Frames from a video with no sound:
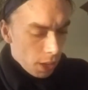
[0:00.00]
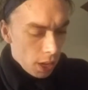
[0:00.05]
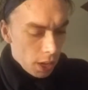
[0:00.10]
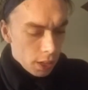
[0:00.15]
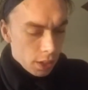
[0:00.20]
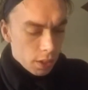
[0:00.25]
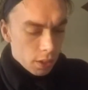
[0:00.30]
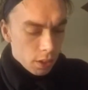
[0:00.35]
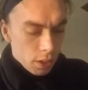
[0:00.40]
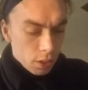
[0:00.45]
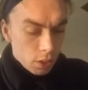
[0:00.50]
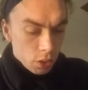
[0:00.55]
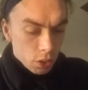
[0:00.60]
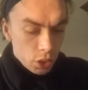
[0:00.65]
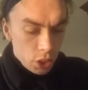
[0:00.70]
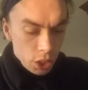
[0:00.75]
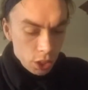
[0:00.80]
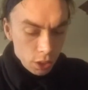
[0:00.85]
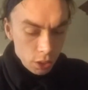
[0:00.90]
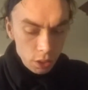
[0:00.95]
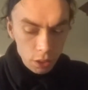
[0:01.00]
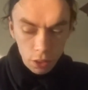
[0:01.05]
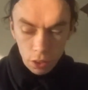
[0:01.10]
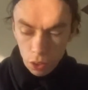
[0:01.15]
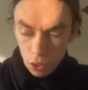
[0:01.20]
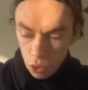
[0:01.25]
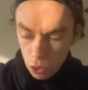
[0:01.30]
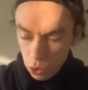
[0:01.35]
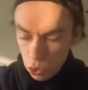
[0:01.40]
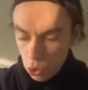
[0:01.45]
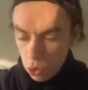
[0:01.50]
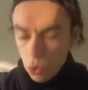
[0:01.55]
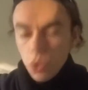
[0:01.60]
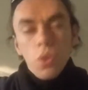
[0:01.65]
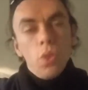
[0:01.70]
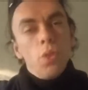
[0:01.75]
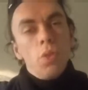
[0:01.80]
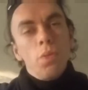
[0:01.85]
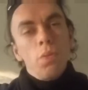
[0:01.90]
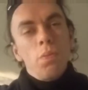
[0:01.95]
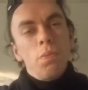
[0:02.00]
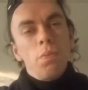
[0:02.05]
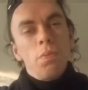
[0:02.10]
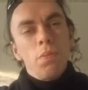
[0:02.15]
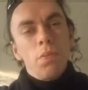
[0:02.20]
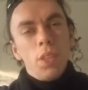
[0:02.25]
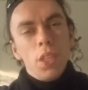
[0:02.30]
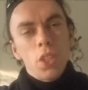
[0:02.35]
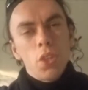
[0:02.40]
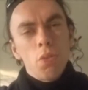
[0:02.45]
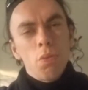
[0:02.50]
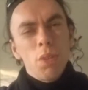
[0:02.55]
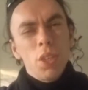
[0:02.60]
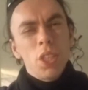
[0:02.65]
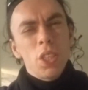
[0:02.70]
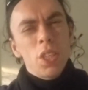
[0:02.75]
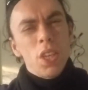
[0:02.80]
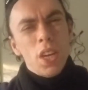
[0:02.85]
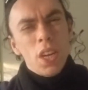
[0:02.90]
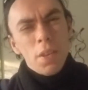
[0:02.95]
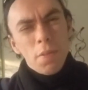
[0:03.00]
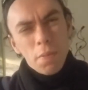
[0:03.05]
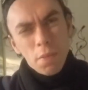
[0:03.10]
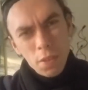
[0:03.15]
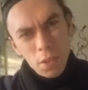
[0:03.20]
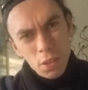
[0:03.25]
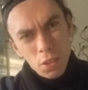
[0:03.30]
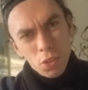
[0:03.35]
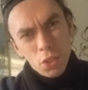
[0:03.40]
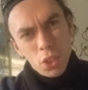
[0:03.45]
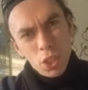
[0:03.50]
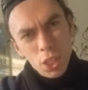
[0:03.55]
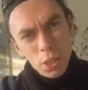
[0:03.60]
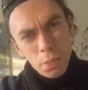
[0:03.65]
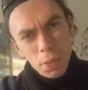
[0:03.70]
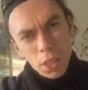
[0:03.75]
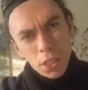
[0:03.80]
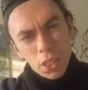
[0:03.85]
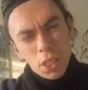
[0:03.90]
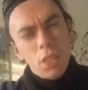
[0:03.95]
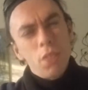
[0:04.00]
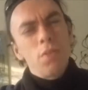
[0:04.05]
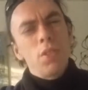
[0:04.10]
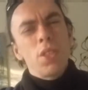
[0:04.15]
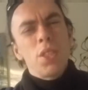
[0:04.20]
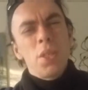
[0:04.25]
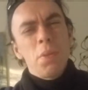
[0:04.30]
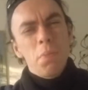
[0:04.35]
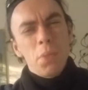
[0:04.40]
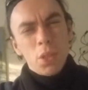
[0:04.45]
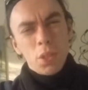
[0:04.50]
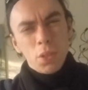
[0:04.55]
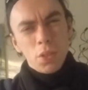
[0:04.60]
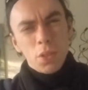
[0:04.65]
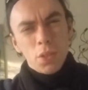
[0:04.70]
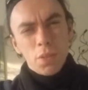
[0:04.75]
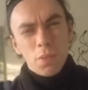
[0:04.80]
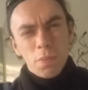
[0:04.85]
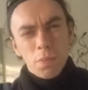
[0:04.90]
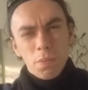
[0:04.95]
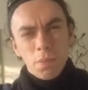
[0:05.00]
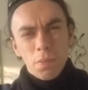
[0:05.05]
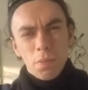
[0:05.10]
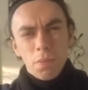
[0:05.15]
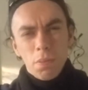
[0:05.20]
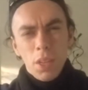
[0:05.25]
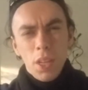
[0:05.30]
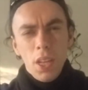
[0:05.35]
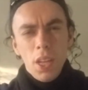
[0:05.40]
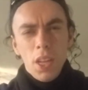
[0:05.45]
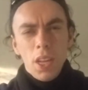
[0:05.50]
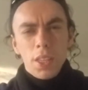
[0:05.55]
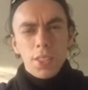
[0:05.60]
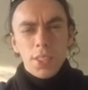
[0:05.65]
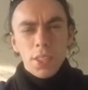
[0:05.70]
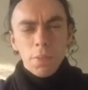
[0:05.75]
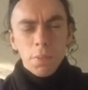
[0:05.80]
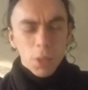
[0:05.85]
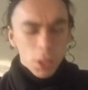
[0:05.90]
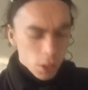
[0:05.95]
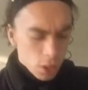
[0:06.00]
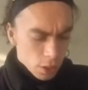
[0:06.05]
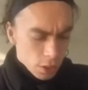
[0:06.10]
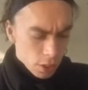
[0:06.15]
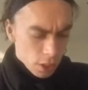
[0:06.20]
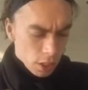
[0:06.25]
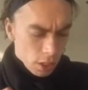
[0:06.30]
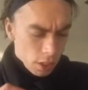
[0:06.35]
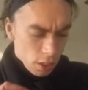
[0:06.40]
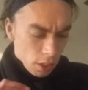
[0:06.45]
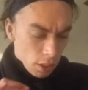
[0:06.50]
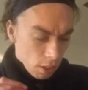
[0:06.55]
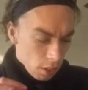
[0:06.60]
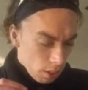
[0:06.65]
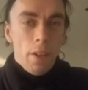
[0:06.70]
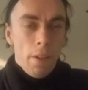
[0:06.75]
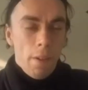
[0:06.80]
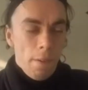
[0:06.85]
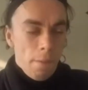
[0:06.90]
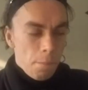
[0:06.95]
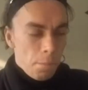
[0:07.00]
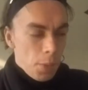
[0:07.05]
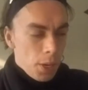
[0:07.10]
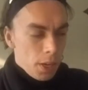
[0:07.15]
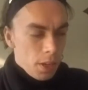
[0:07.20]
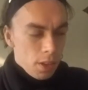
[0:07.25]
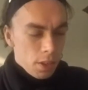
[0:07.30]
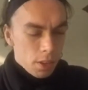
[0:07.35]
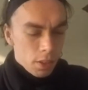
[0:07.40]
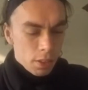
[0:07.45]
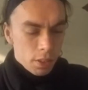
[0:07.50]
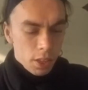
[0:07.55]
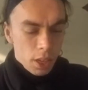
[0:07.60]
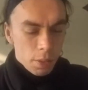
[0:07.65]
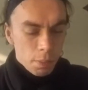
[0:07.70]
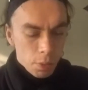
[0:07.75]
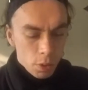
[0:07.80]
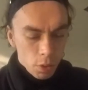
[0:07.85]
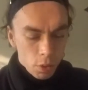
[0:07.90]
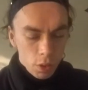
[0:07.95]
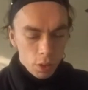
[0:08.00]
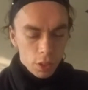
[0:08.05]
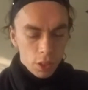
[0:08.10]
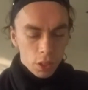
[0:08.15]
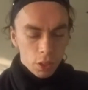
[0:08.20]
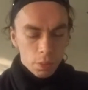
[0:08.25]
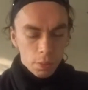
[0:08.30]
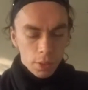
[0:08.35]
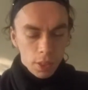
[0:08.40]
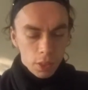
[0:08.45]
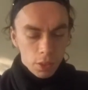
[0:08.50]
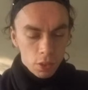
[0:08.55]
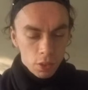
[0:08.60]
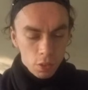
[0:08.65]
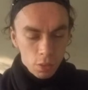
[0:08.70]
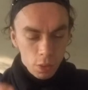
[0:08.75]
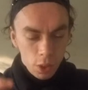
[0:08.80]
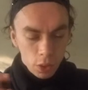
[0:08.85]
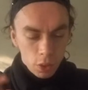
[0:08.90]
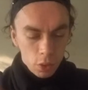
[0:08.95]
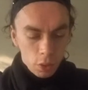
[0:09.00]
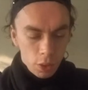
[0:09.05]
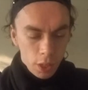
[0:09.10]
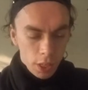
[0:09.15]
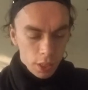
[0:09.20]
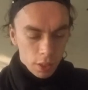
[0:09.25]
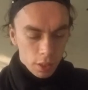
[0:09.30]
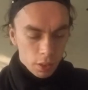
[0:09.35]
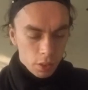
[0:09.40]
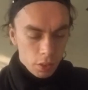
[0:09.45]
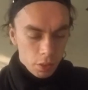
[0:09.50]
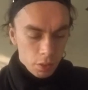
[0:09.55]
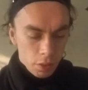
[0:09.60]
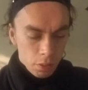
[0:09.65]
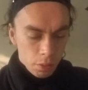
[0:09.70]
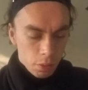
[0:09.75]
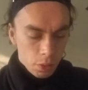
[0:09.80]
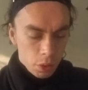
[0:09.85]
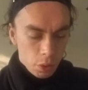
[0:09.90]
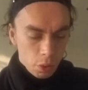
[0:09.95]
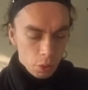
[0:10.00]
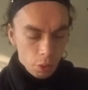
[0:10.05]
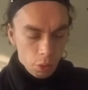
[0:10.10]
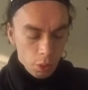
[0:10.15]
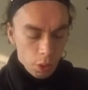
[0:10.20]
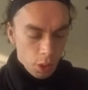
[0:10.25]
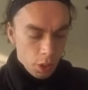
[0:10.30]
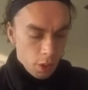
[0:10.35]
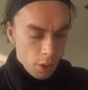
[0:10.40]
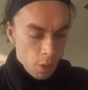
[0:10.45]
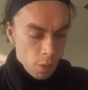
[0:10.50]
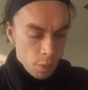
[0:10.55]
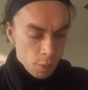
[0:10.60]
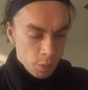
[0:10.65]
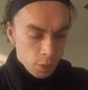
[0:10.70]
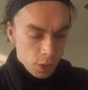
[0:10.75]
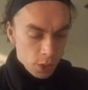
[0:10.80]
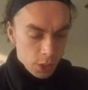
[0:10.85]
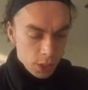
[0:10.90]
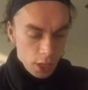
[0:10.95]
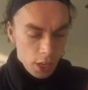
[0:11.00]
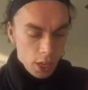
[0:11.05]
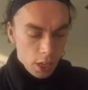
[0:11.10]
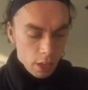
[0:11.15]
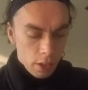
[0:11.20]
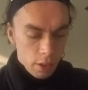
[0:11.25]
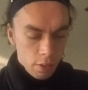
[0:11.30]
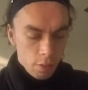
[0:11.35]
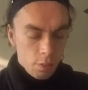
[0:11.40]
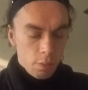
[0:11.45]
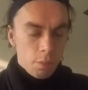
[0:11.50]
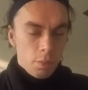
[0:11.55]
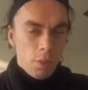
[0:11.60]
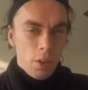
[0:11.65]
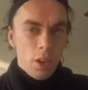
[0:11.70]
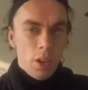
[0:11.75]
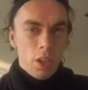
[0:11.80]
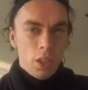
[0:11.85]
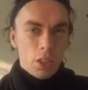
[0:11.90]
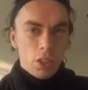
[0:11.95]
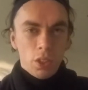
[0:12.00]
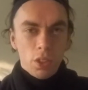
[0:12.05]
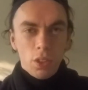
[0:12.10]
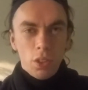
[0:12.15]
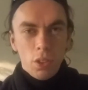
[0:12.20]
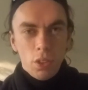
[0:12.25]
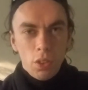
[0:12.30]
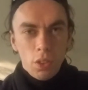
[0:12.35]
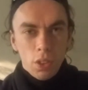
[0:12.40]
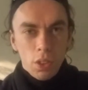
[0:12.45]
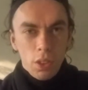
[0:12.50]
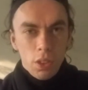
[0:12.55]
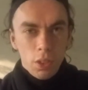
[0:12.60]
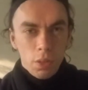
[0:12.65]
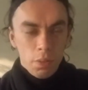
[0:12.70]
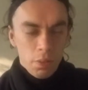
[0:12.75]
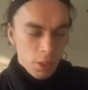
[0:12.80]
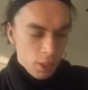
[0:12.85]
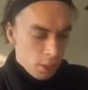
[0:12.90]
I consider the whole true. That's the reason I consider myself a symbiote. A symbiote, many types of organisms that work together to sustain a larger organism.